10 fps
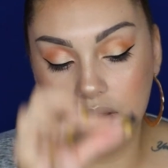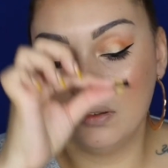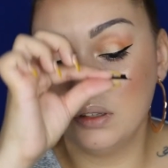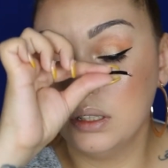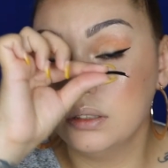
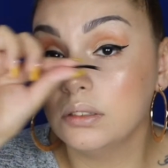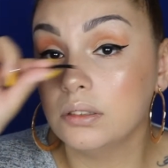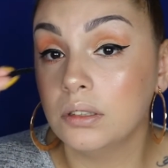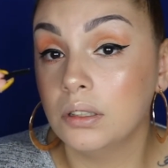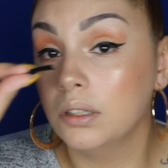So
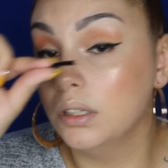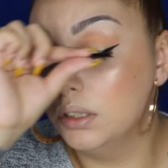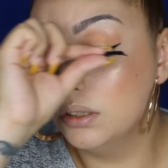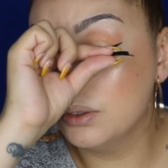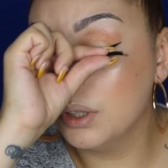let's
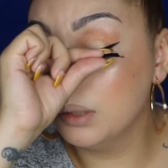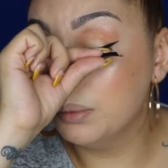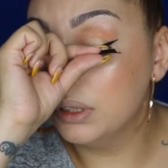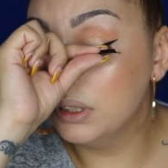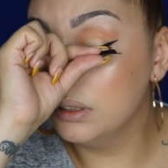
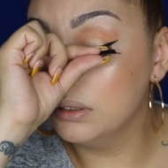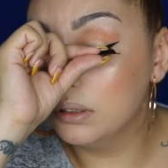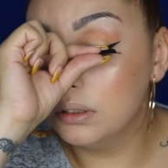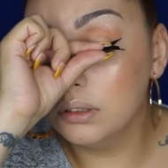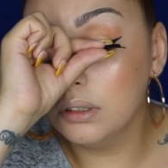try to
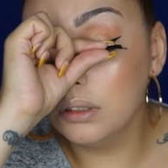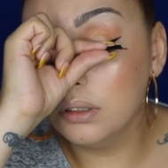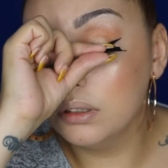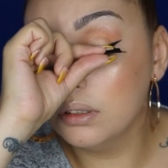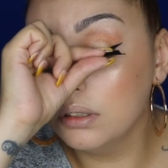put this
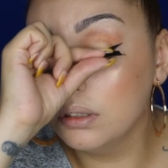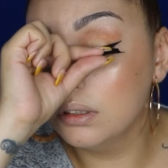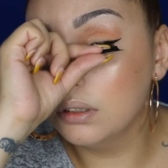on here.